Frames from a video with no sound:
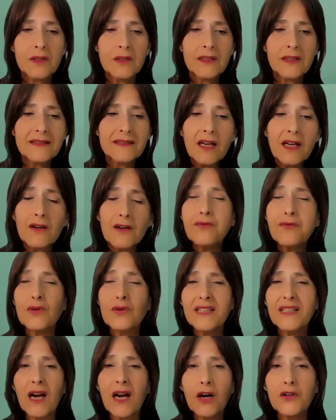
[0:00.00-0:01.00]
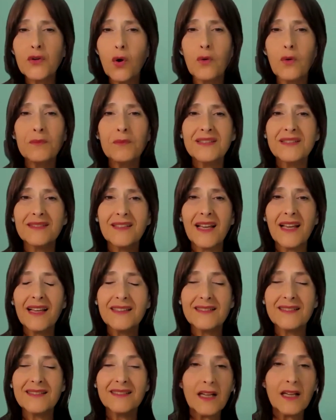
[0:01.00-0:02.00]
Therefore, there are no
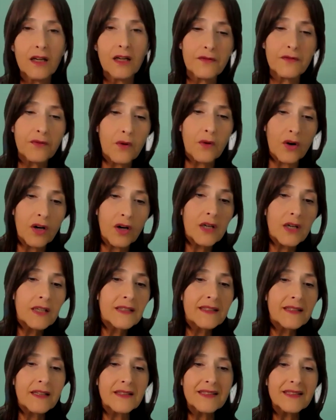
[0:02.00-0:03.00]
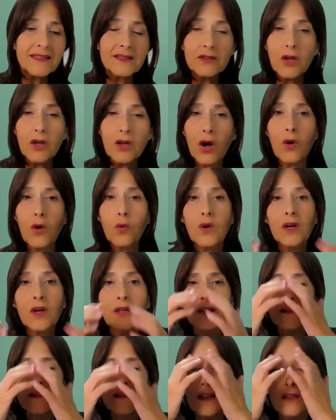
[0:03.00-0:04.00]
mistakes. Therefore, there is no
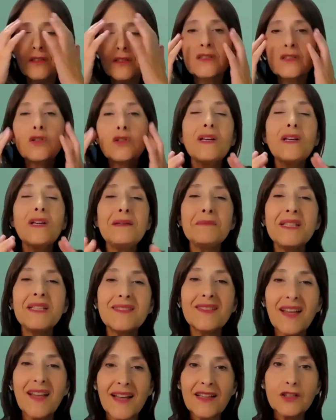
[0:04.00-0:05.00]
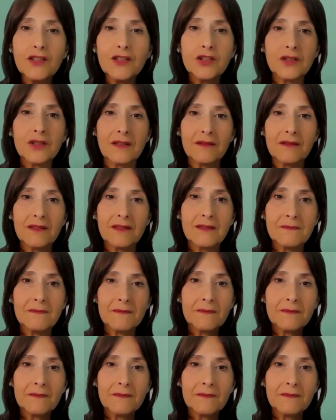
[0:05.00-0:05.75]
limitations.